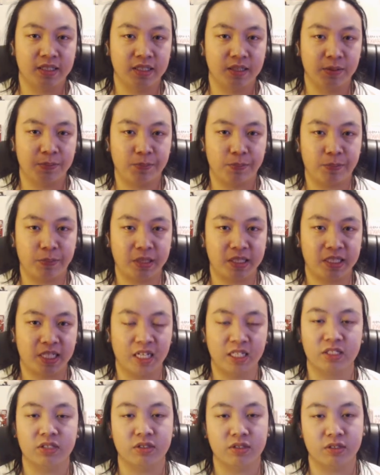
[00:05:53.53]
the
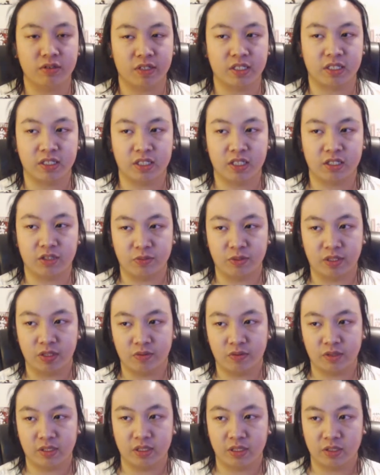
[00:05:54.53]
potential direction that they'll be
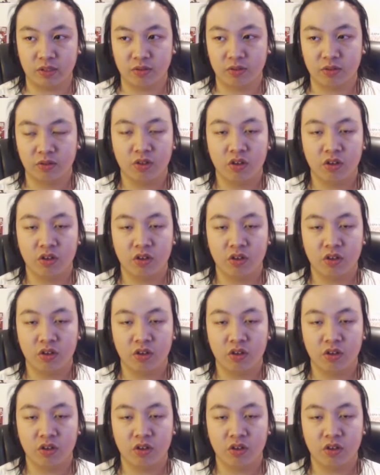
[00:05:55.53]
going into.